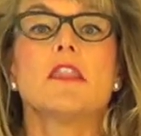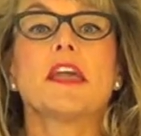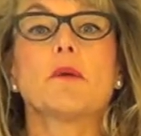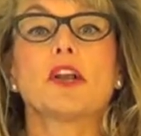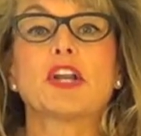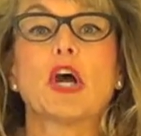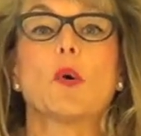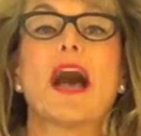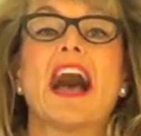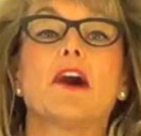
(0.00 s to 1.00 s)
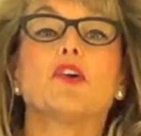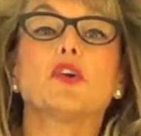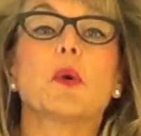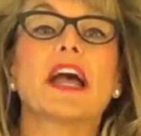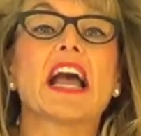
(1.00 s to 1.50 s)
They want to know how
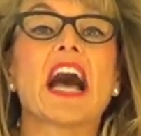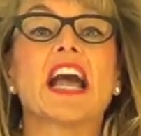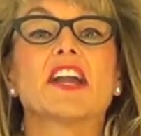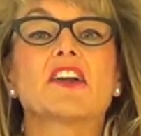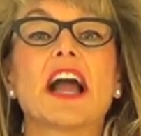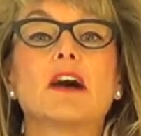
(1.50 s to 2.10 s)
do I hire